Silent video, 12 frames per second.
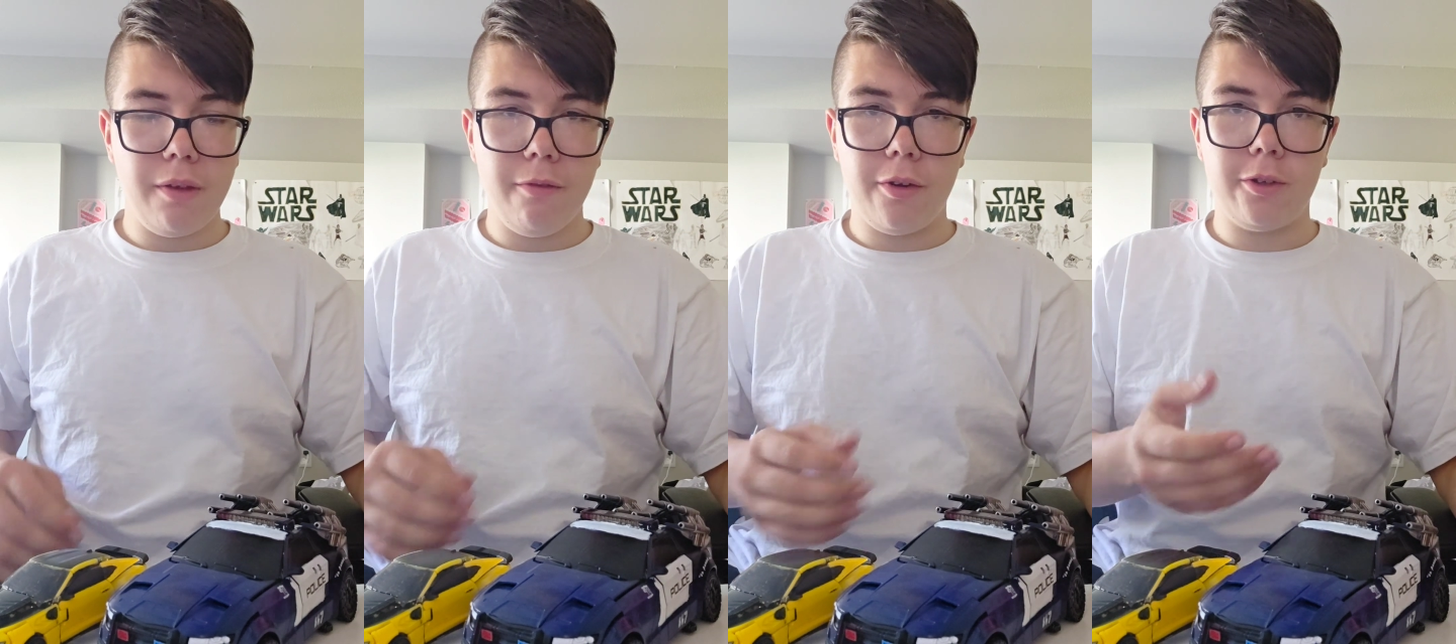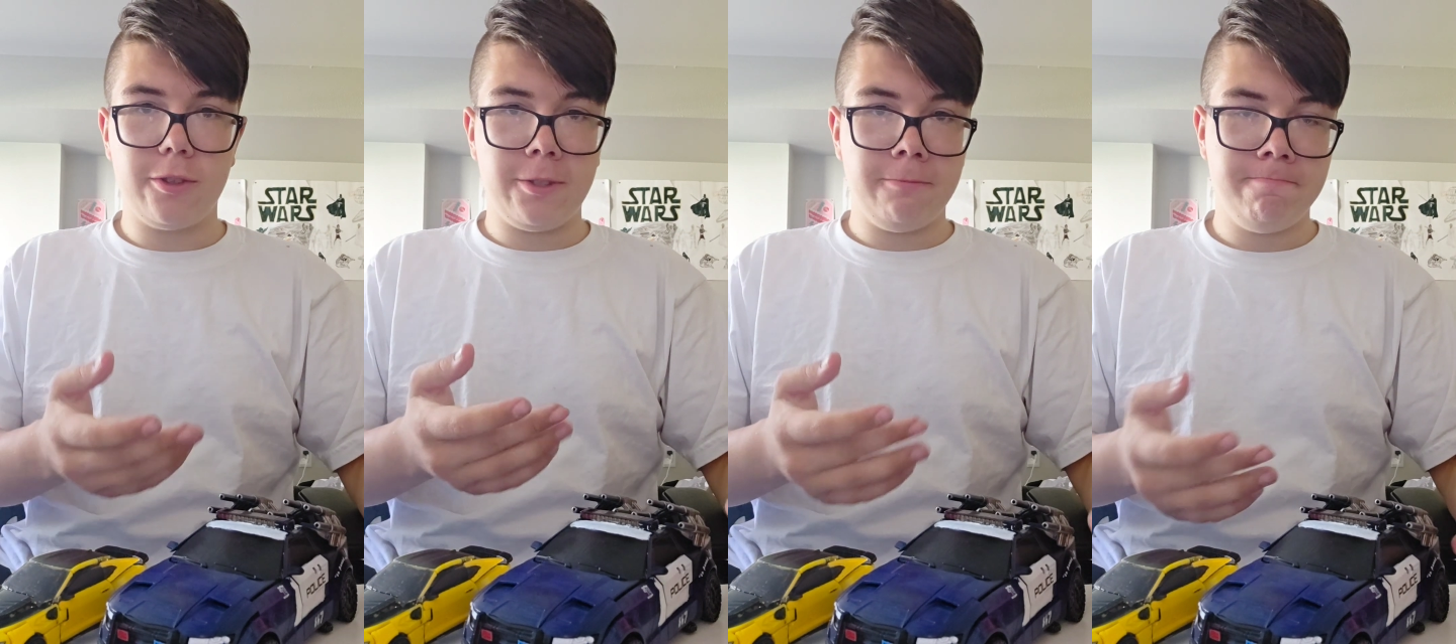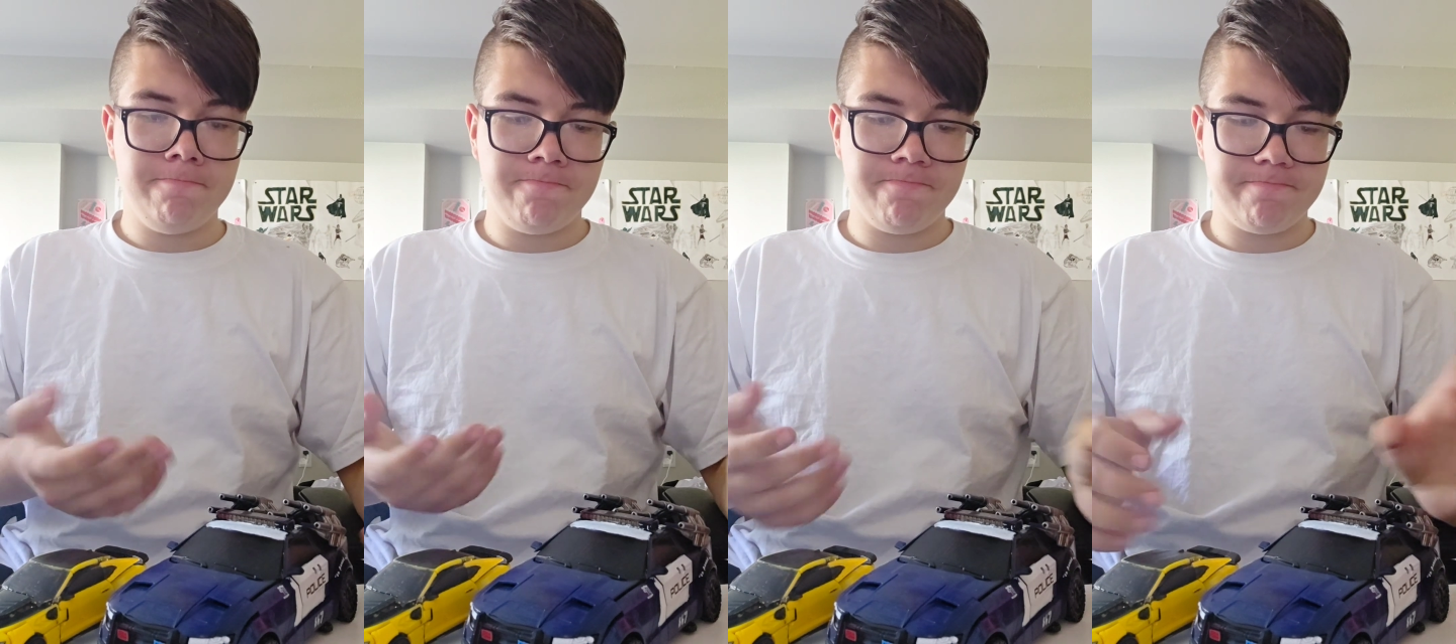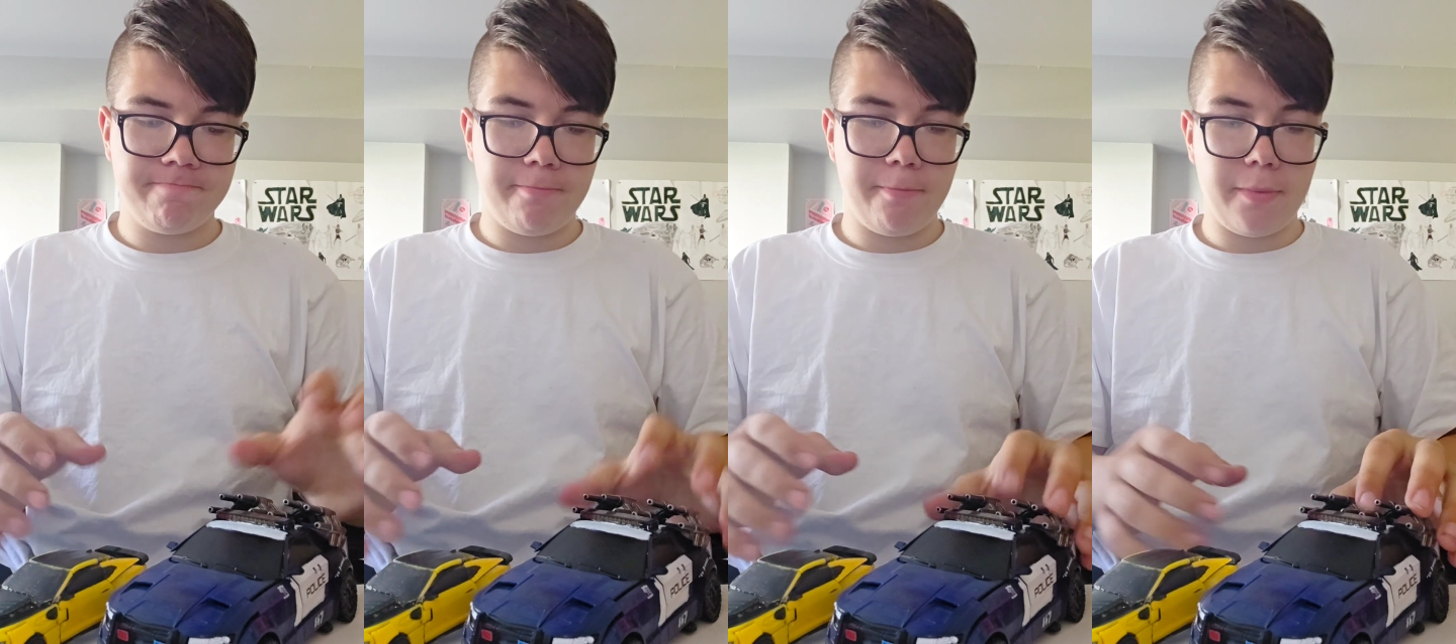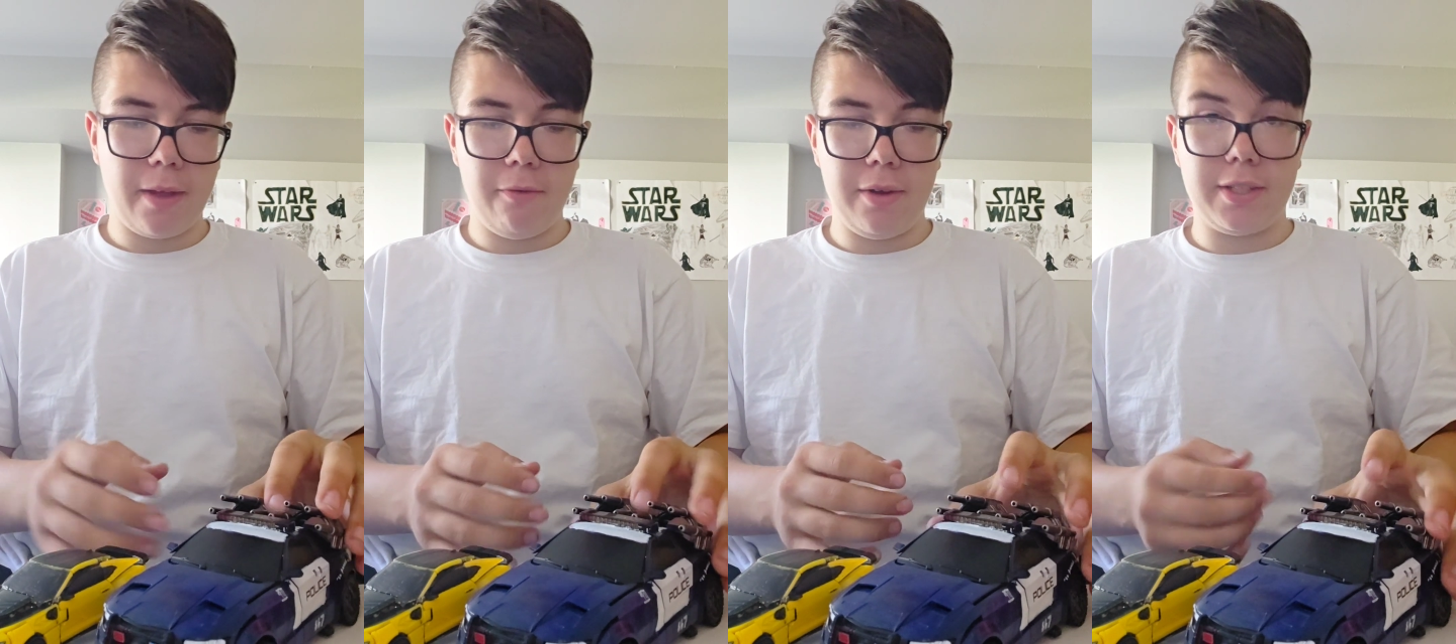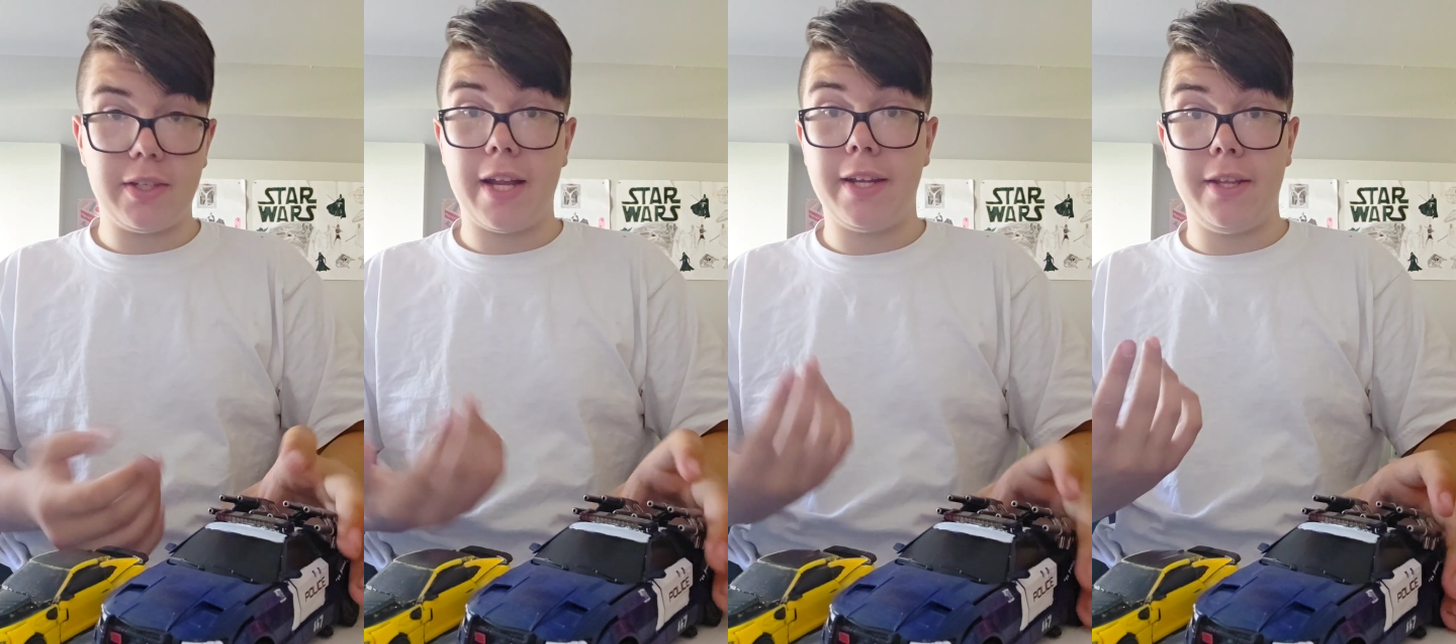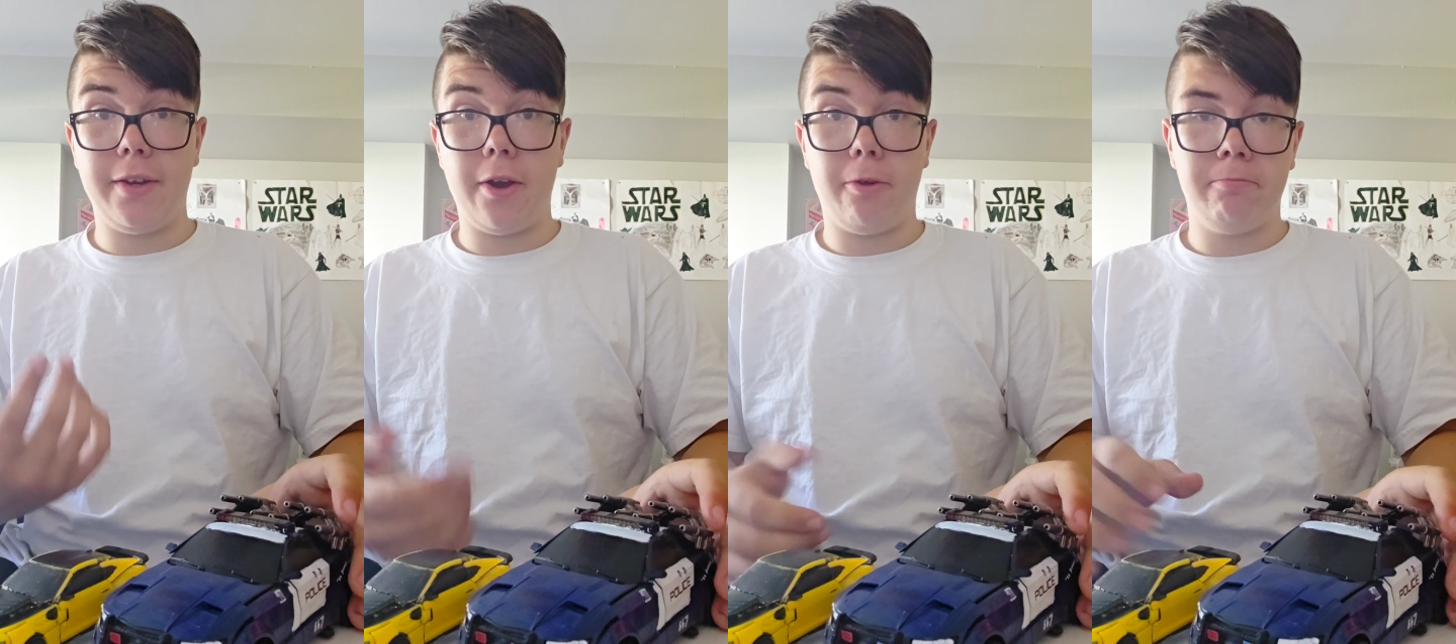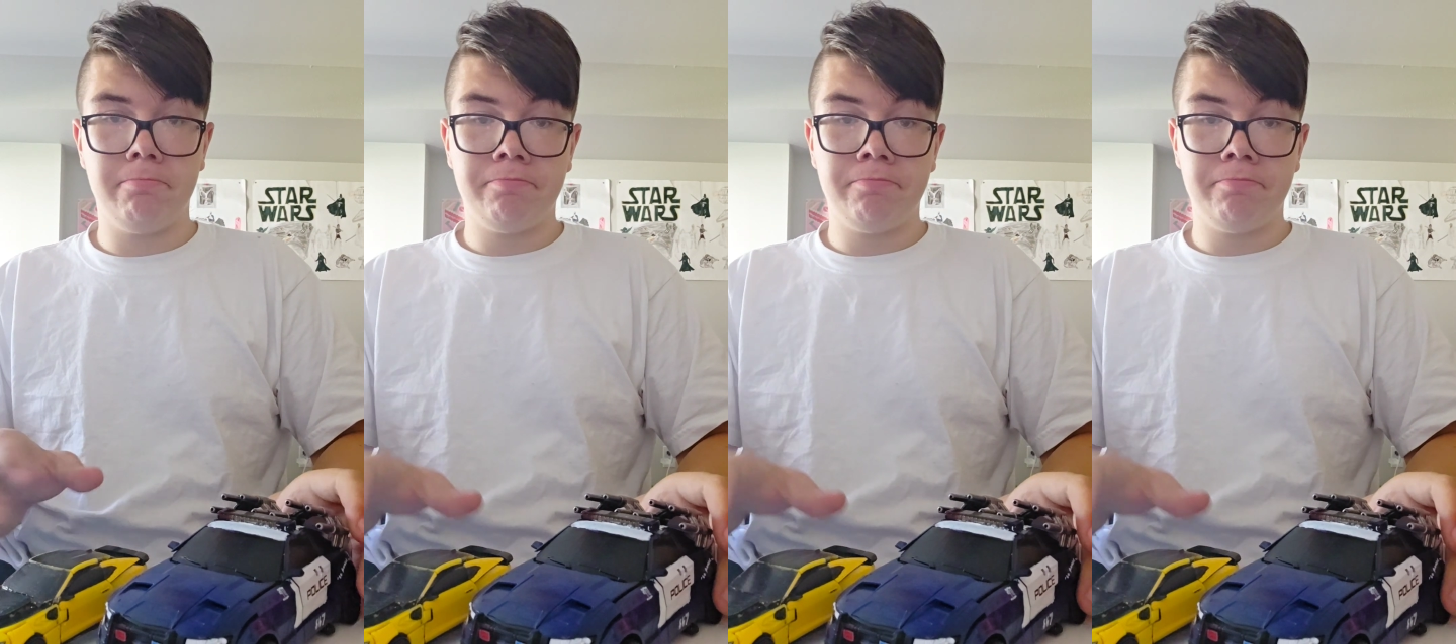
version, which I didn't know.